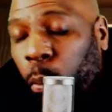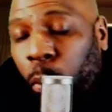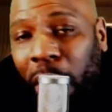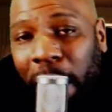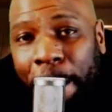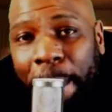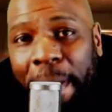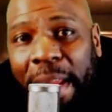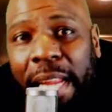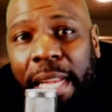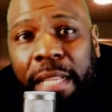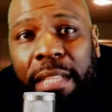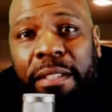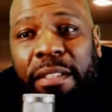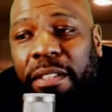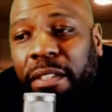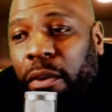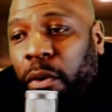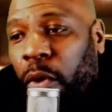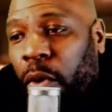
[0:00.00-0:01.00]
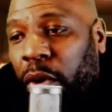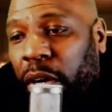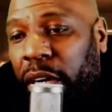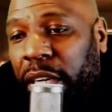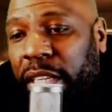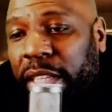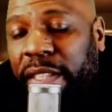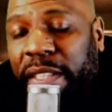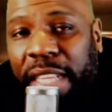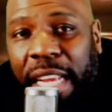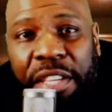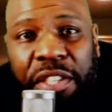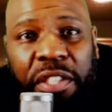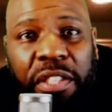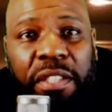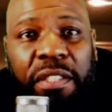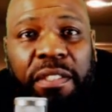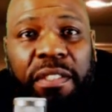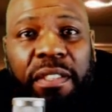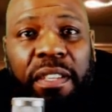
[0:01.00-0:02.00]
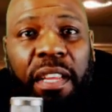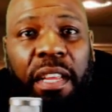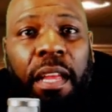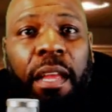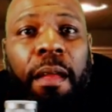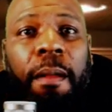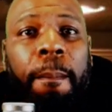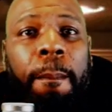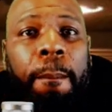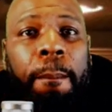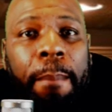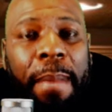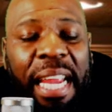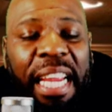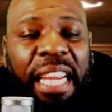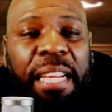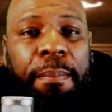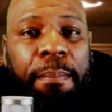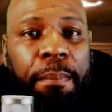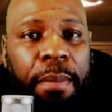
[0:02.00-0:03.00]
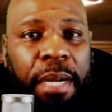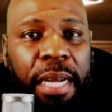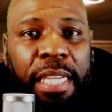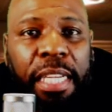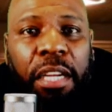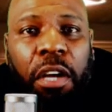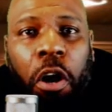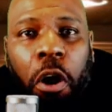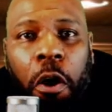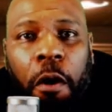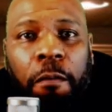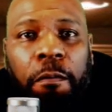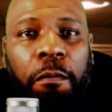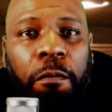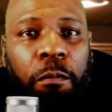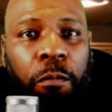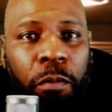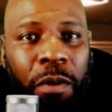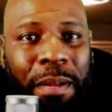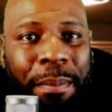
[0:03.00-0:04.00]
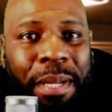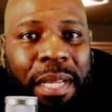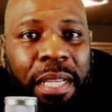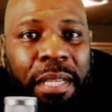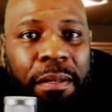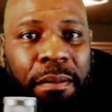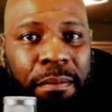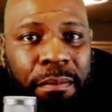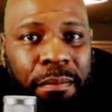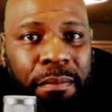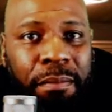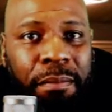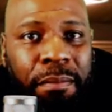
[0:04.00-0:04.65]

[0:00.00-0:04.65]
Women's organizations make money off of women,